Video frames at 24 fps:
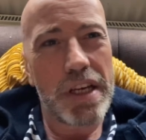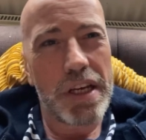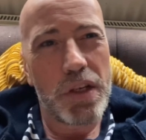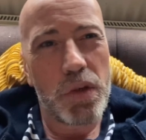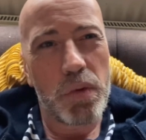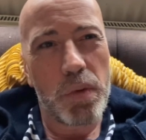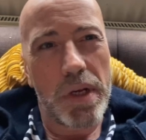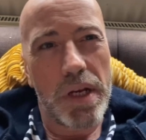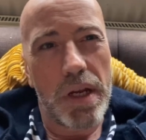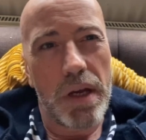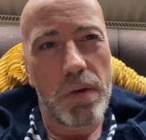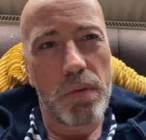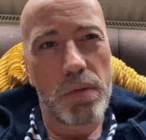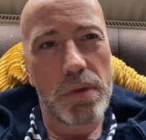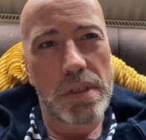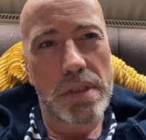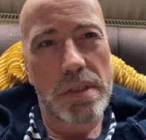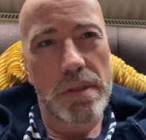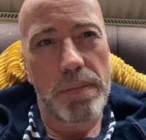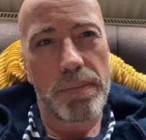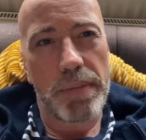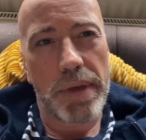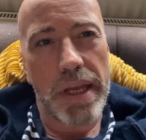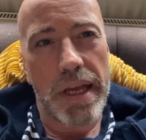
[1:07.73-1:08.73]
when I
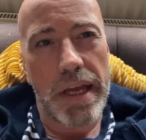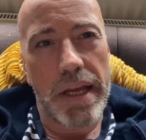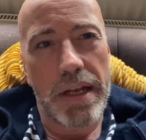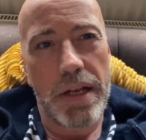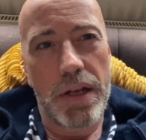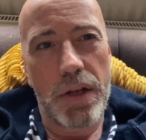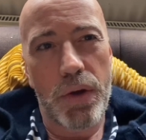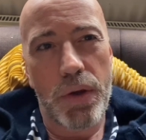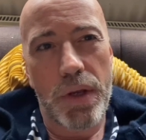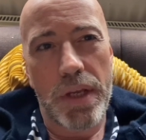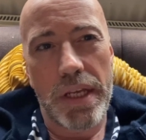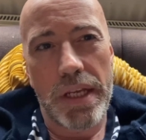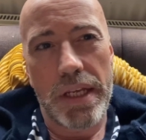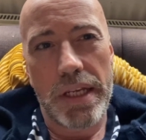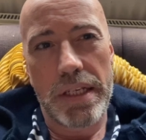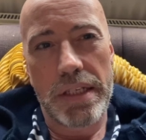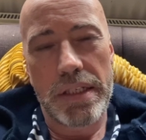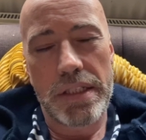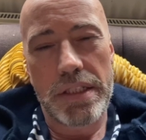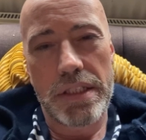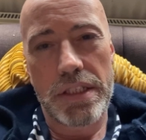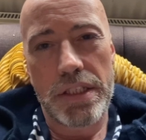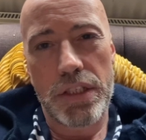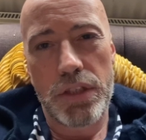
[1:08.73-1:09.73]
began looking
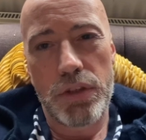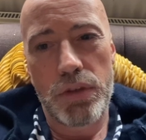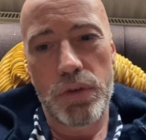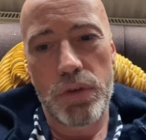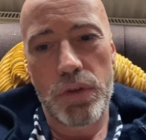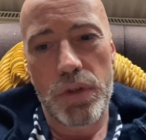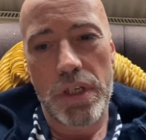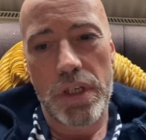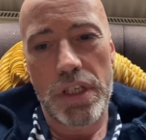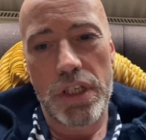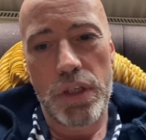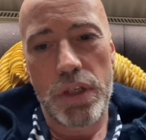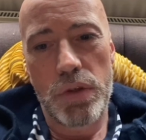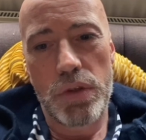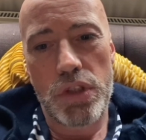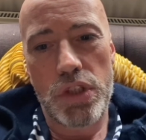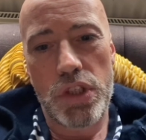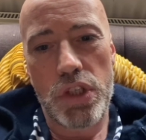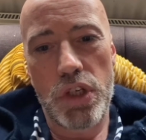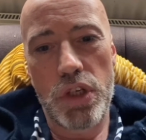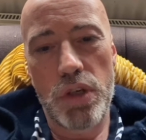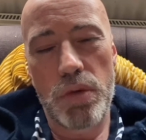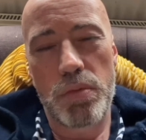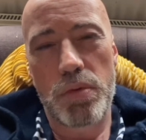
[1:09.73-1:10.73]
into
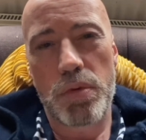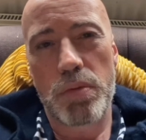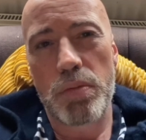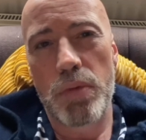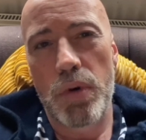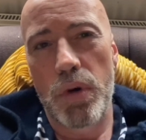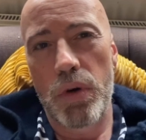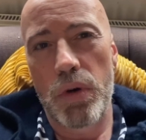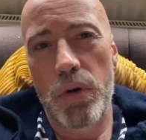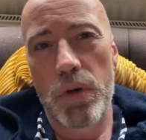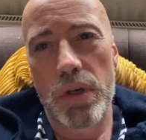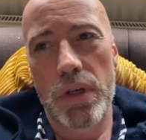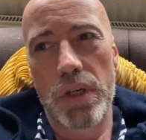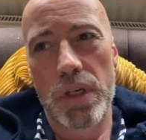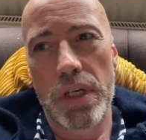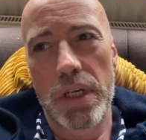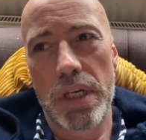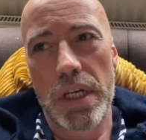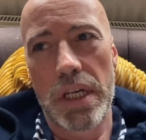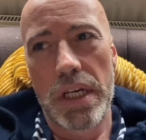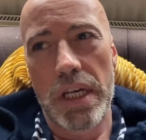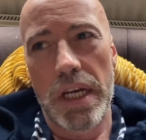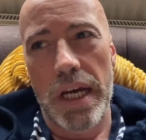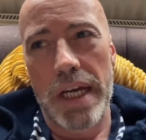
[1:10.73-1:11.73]
YouTube more.
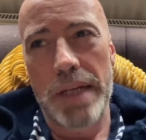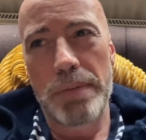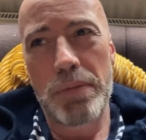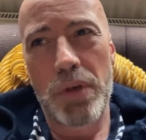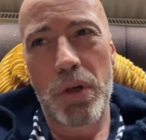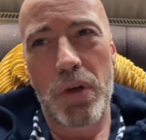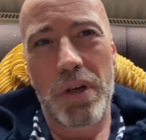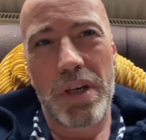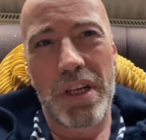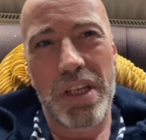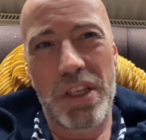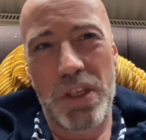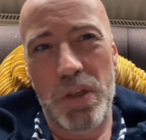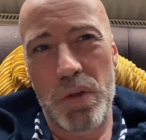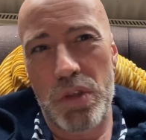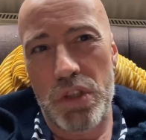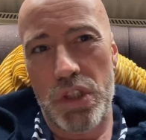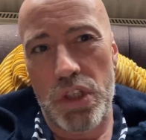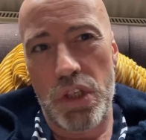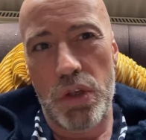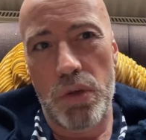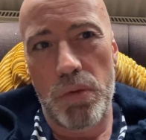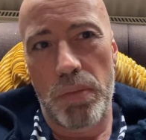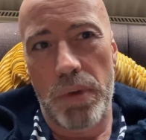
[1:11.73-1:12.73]
I'm not a
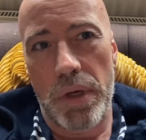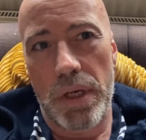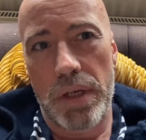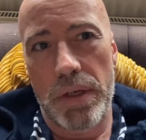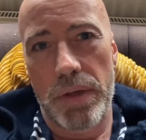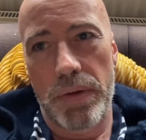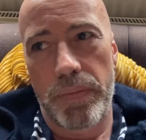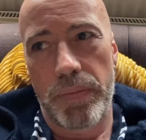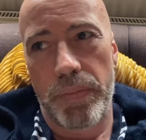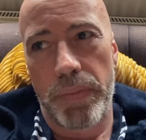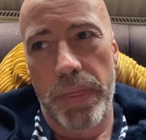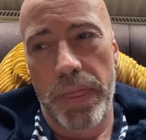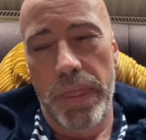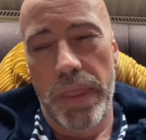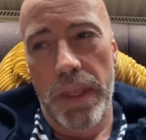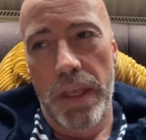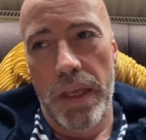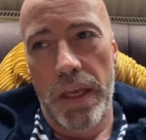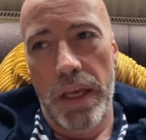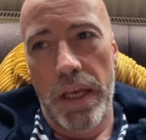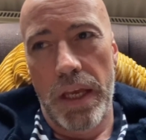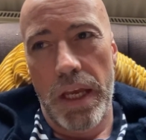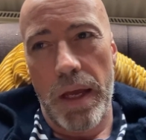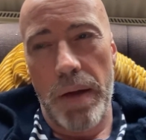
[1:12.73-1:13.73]
YouTuber,
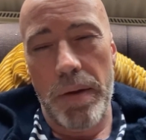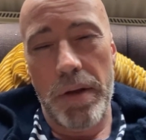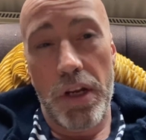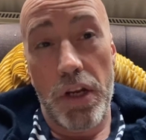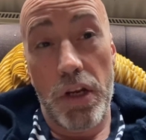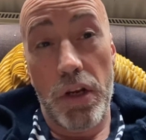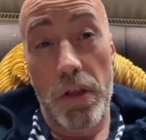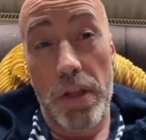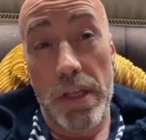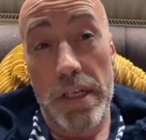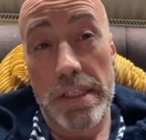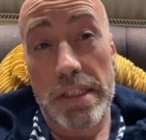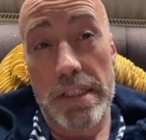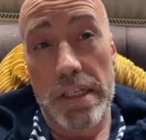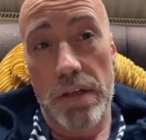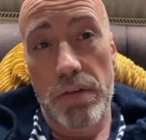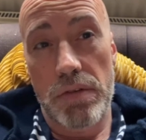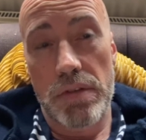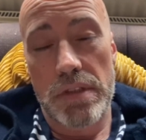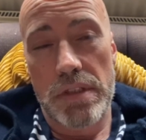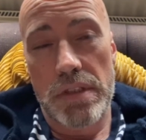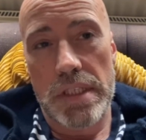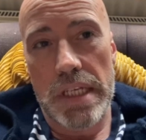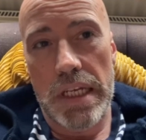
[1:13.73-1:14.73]
and I know that
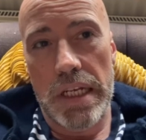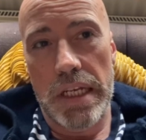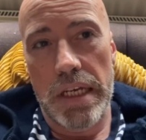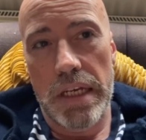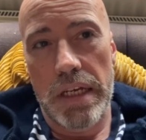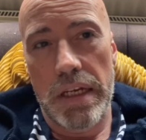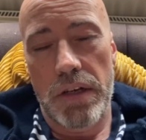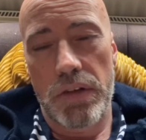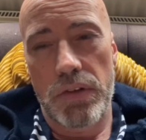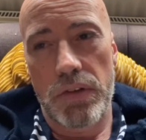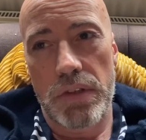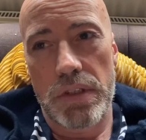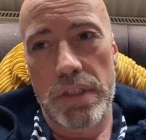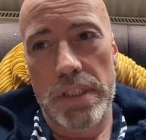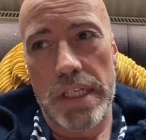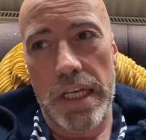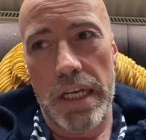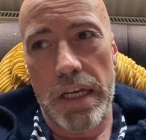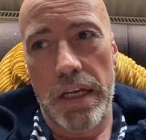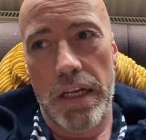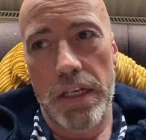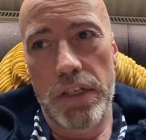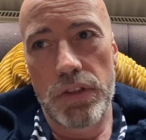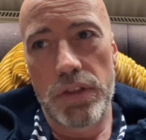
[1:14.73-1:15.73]
sounds silly on day
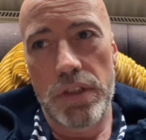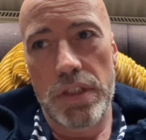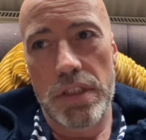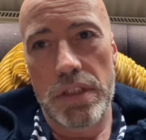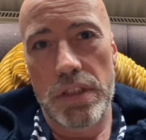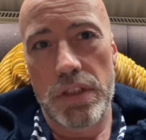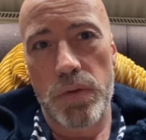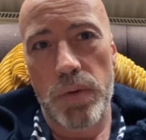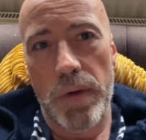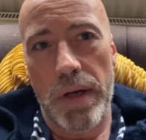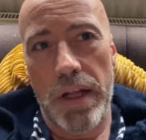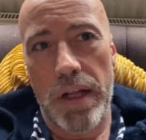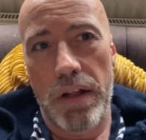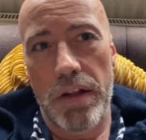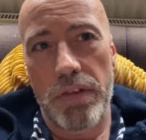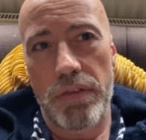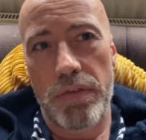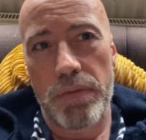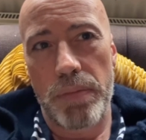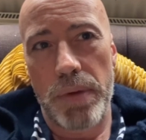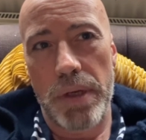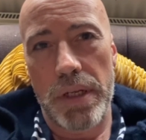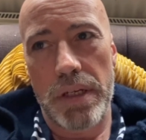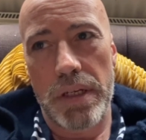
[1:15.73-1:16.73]

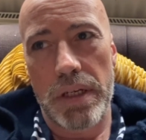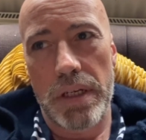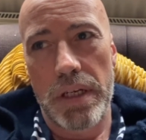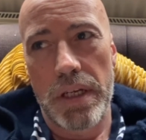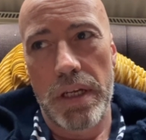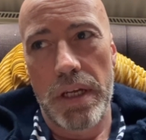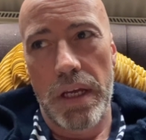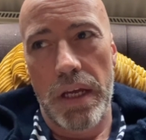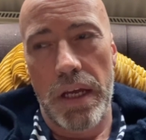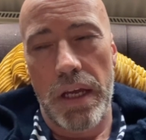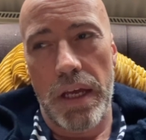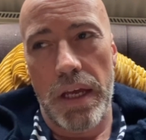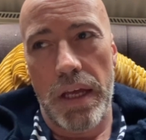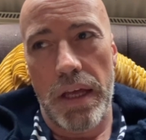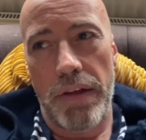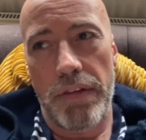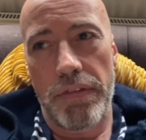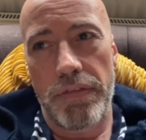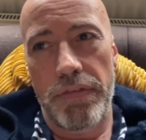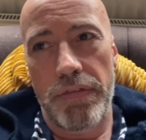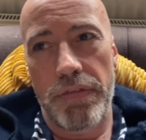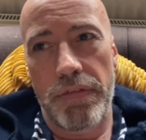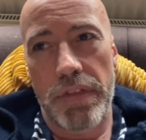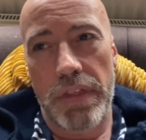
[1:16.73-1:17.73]
112, but I
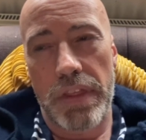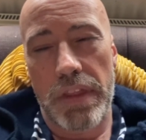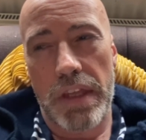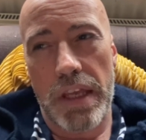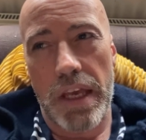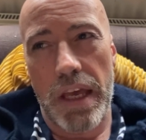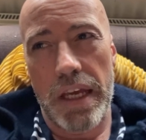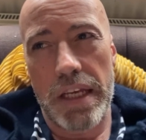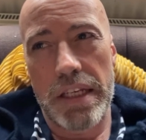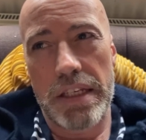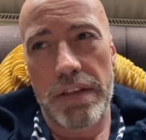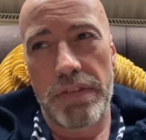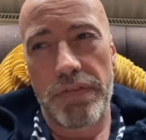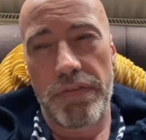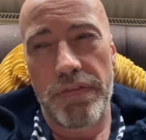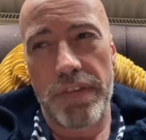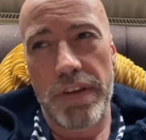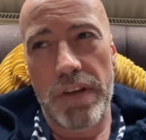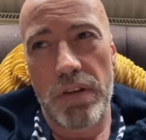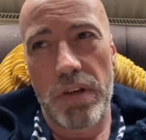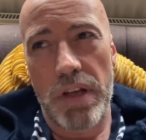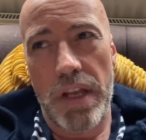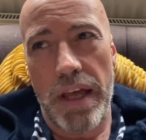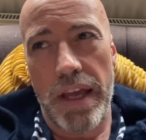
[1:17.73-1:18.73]
kind of
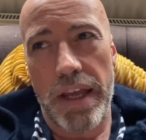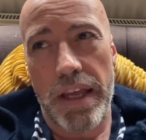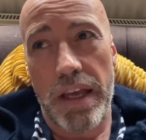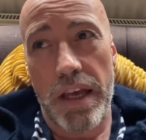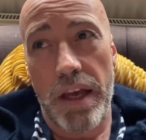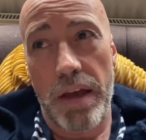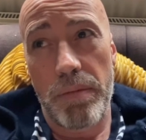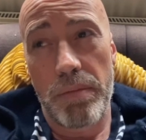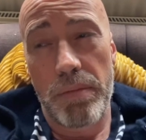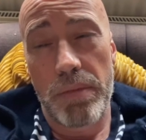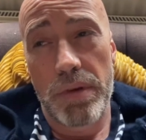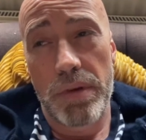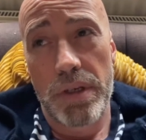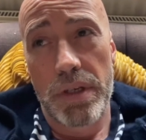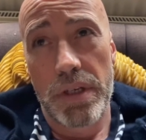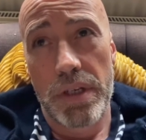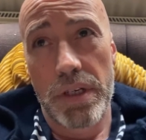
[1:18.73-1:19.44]
feel like I'm